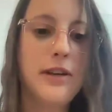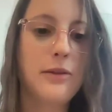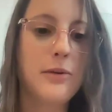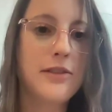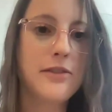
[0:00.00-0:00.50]
to
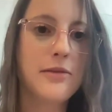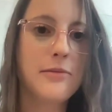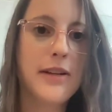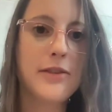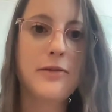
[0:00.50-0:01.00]

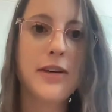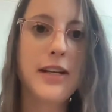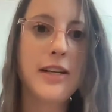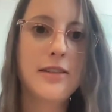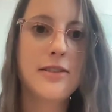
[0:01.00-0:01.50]
southwestern
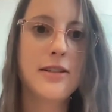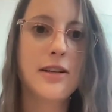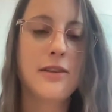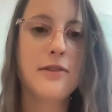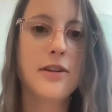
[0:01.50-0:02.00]
Pennsylvania to
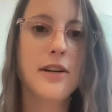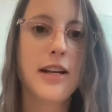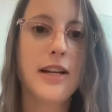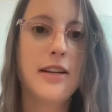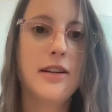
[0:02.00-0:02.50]
cover
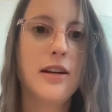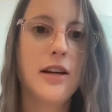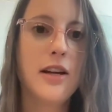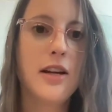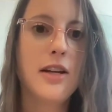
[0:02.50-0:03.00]
a
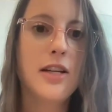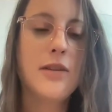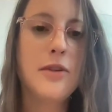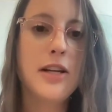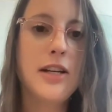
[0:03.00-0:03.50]

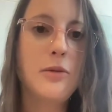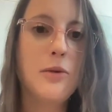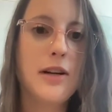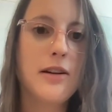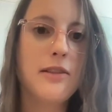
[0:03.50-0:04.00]
community
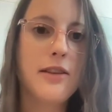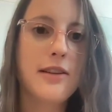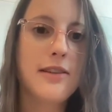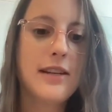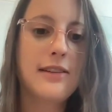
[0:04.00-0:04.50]
where the
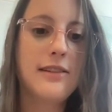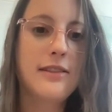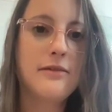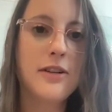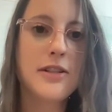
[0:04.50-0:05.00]

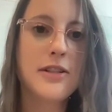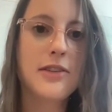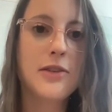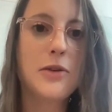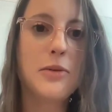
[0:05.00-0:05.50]
state's
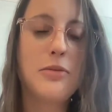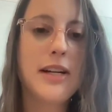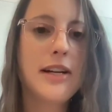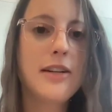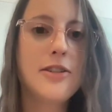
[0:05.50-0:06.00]
largest coal
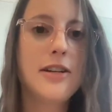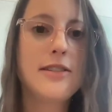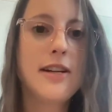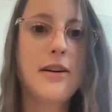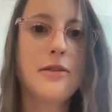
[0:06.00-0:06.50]
plant had shut
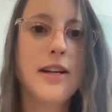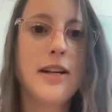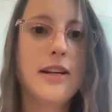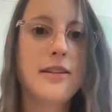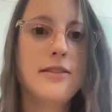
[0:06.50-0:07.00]
down,
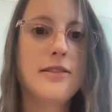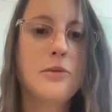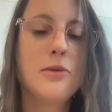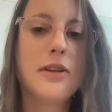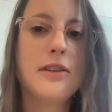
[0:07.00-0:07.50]
and
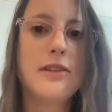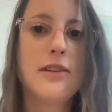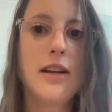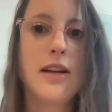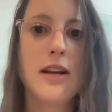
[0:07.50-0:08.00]
it
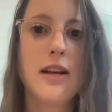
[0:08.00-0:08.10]
was